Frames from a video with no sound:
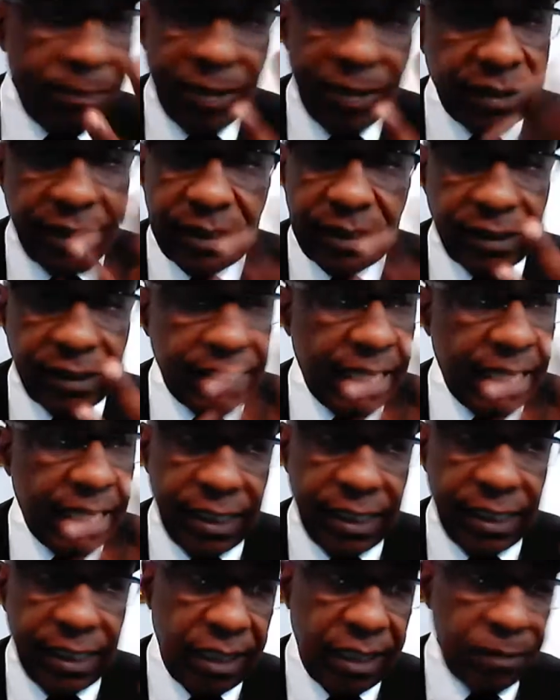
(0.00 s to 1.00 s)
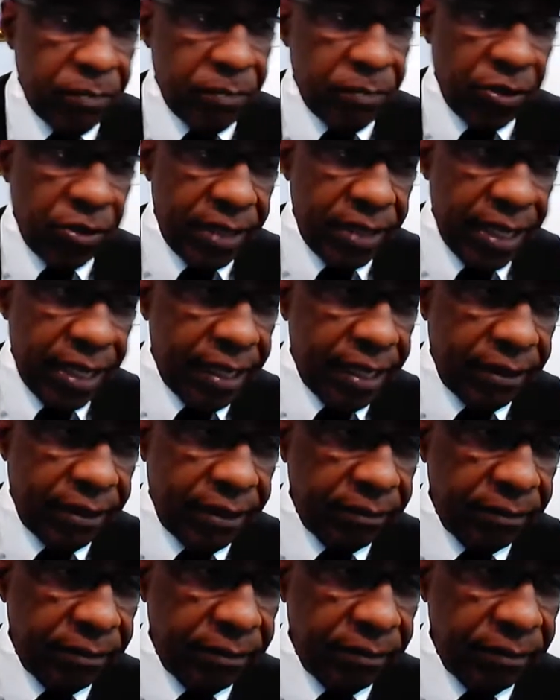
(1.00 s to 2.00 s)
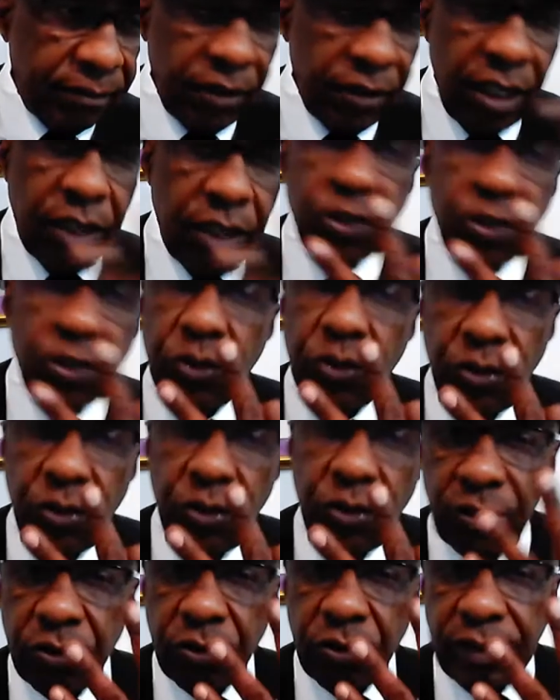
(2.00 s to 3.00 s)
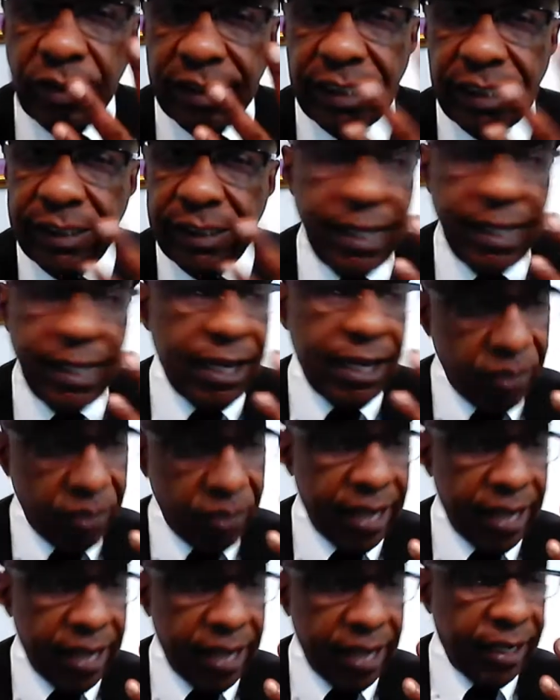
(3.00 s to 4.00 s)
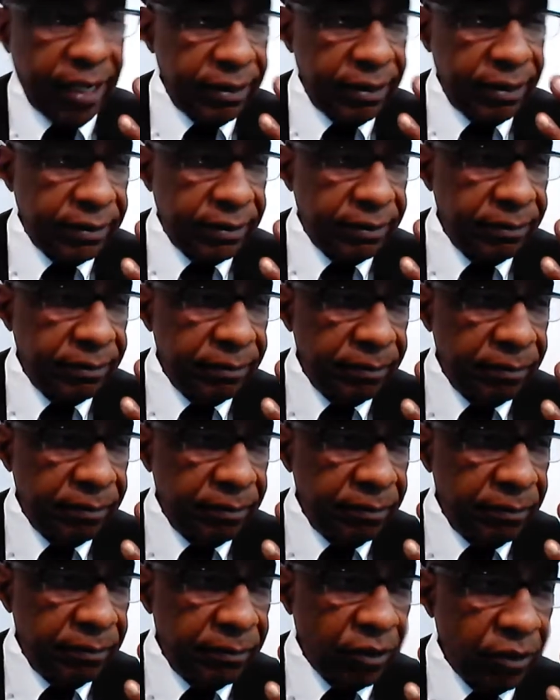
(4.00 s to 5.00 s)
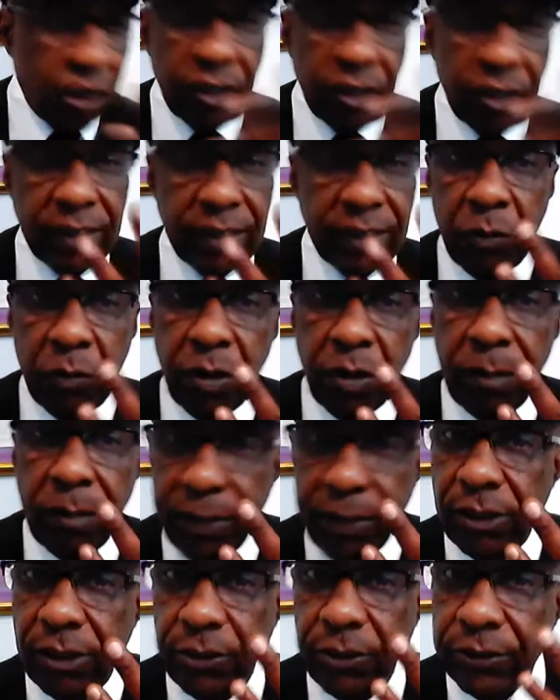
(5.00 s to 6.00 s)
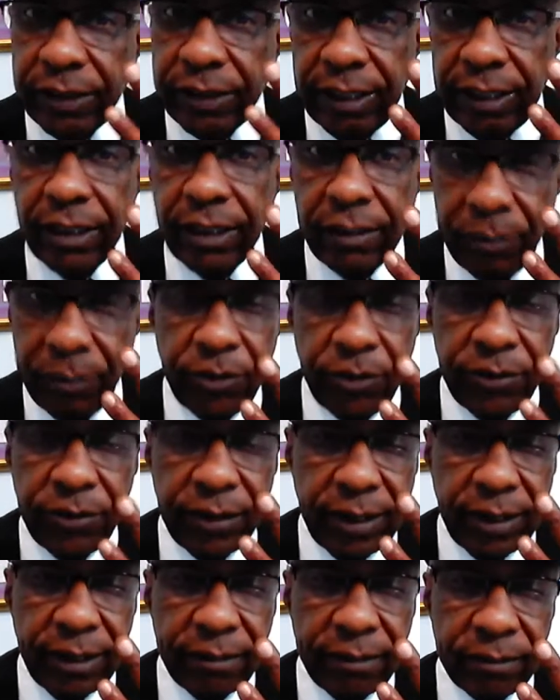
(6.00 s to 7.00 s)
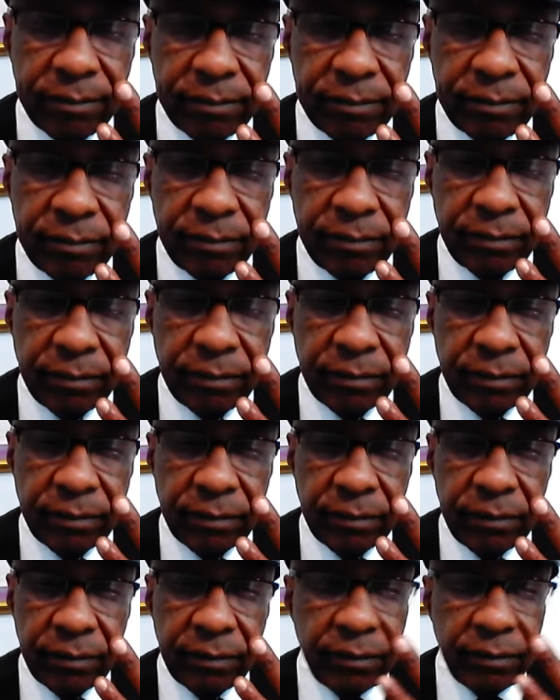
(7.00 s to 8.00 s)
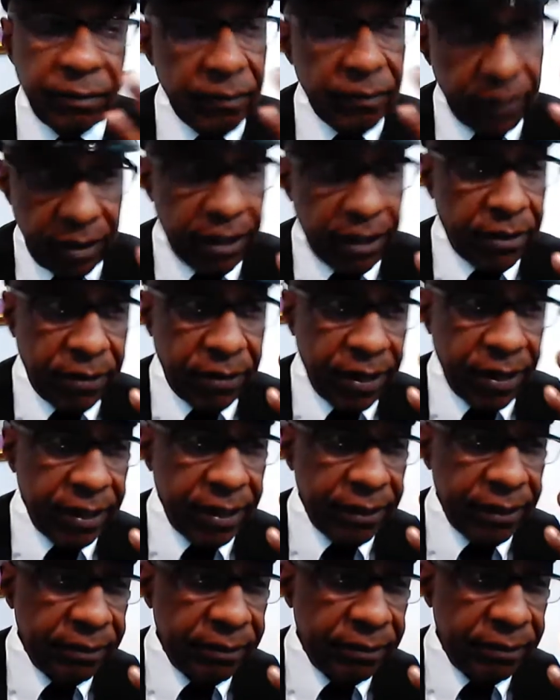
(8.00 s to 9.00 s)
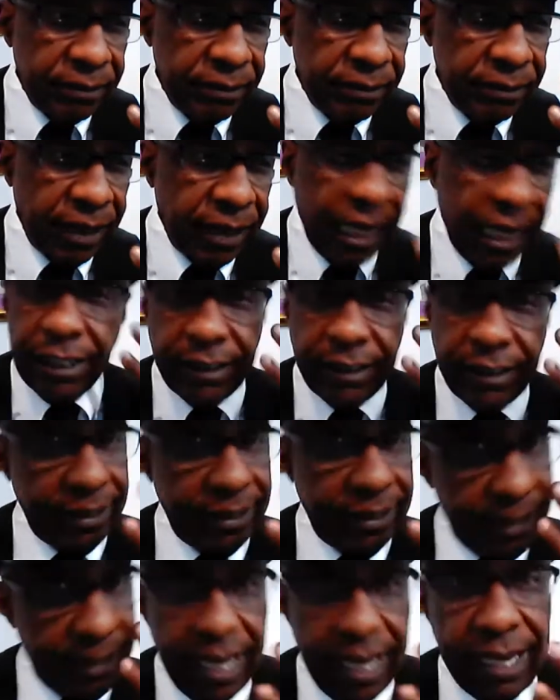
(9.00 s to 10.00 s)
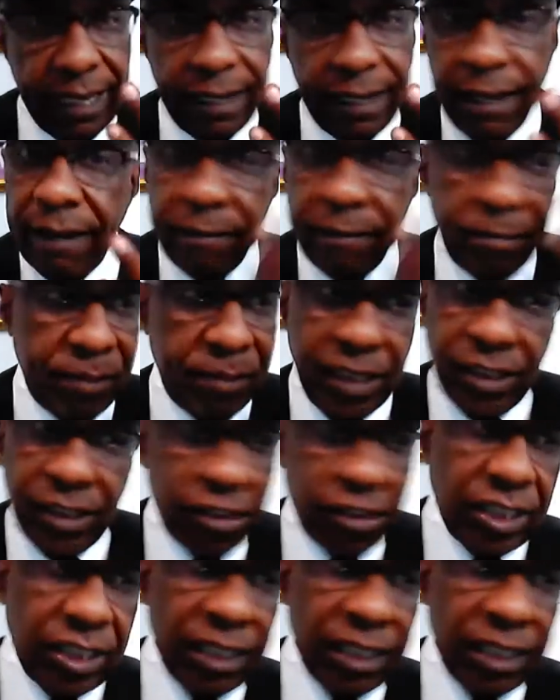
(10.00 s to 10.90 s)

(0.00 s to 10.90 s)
3 businesses that didn't get burned down during the 68 riots because they were the pillows in the community. All right? And today, Ben's